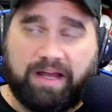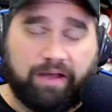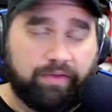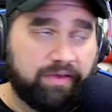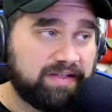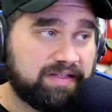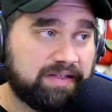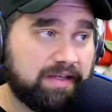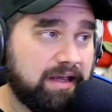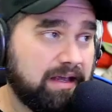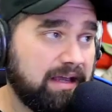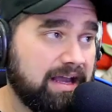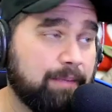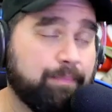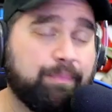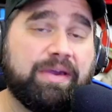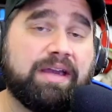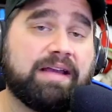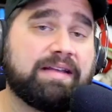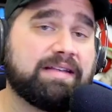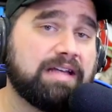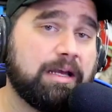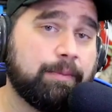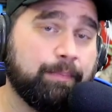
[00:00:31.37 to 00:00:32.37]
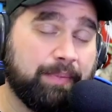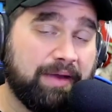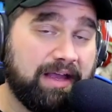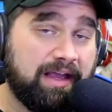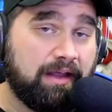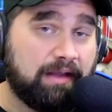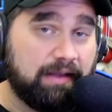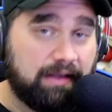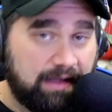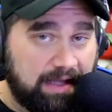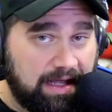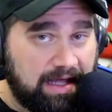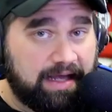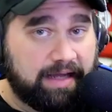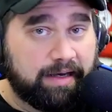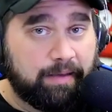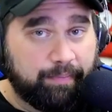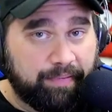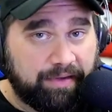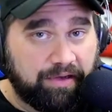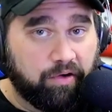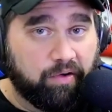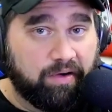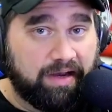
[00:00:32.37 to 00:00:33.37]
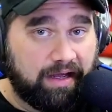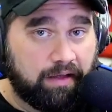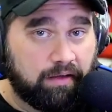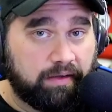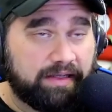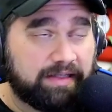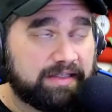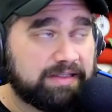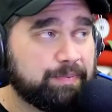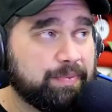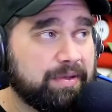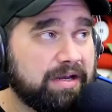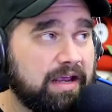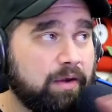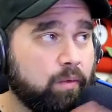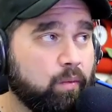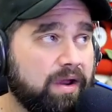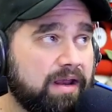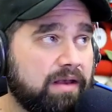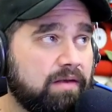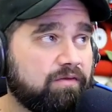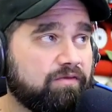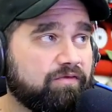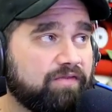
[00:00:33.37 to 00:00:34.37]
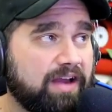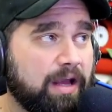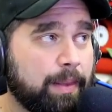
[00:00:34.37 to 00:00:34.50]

Now, this got picked up by a lot of bigger outlets, but I went and